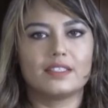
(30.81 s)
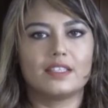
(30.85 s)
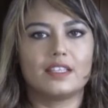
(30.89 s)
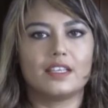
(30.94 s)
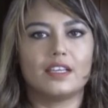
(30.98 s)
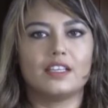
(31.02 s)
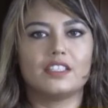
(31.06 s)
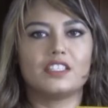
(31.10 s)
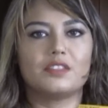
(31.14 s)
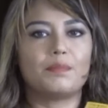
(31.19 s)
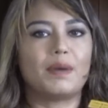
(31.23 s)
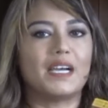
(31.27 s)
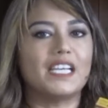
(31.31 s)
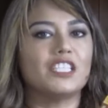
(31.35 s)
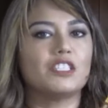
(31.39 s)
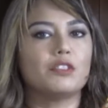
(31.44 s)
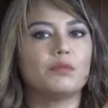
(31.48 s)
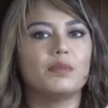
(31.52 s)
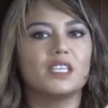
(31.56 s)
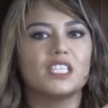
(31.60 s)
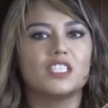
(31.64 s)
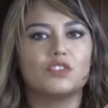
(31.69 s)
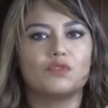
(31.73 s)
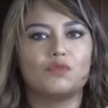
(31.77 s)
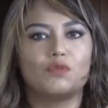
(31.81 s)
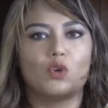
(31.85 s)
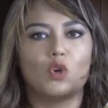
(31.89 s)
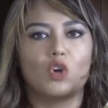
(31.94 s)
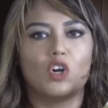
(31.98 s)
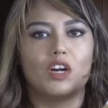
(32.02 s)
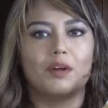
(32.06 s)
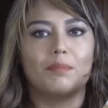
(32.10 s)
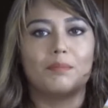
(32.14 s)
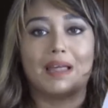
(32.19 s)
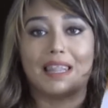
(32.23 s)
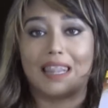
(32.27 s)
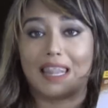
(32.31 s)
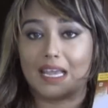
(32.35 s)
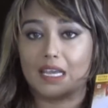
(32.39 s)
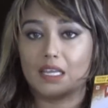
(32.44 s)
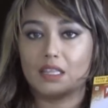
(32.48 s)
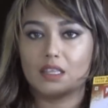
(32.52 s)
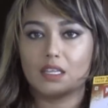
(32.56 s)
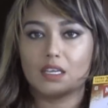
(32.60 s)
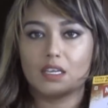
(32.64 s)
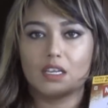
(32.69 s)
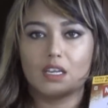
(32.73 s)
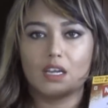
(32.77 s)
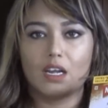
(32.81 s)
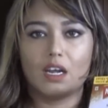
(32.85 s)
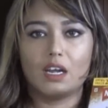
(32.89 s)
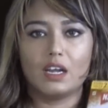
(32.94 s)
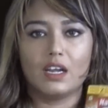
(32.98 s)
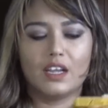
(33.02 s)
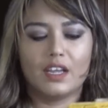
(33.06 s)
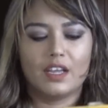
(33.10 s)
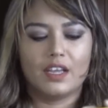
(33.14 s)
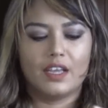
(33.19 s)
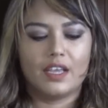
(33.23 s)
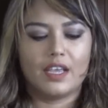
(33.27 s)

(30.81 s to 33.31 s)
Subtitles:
the spice mix for Malai Tikka,